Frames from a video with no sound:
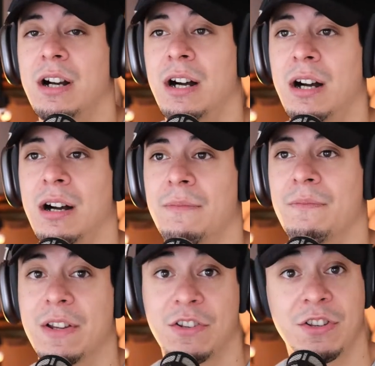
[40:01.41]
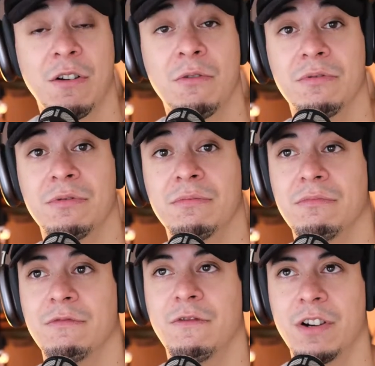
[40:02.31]
a stone
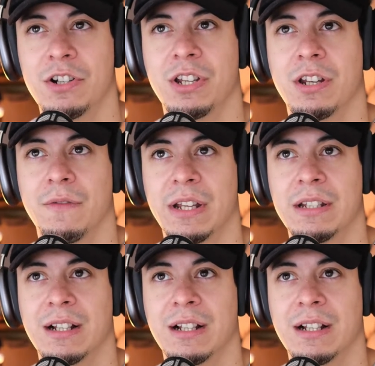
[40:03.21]
version of it, a